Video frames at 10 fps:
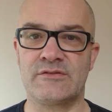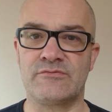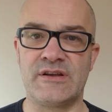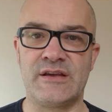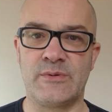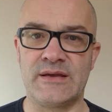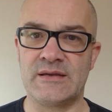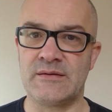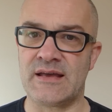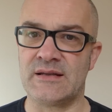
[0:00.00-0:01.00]
the rear
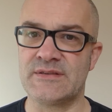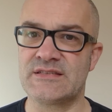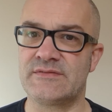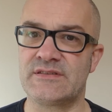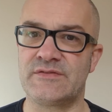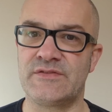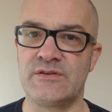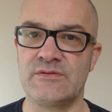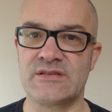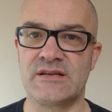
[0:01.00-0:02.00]
wing, elements of the
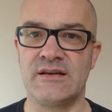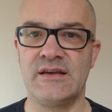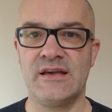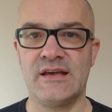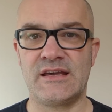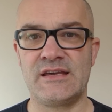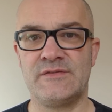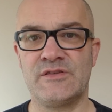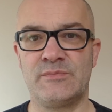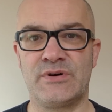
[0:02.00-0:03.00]
diffuser.
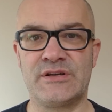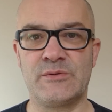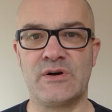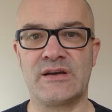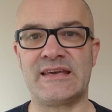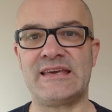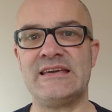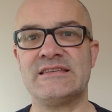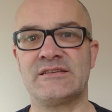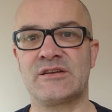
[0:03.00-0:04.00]
Even the bodywork
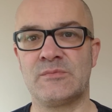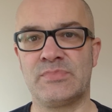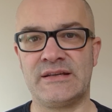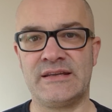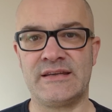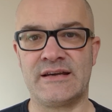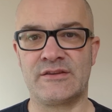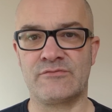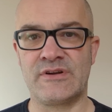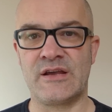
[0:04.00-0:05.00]
isn't complete yet.
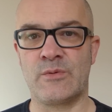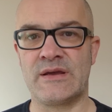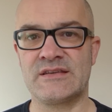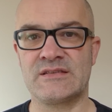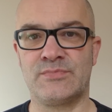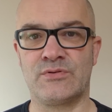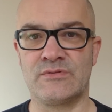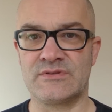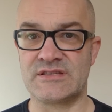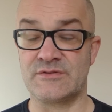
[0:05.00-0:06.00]
The rear wing
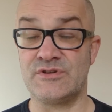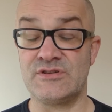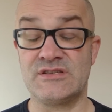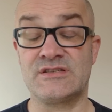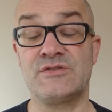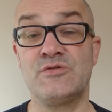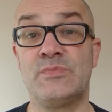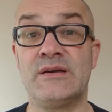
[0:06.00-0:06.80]
support still uses two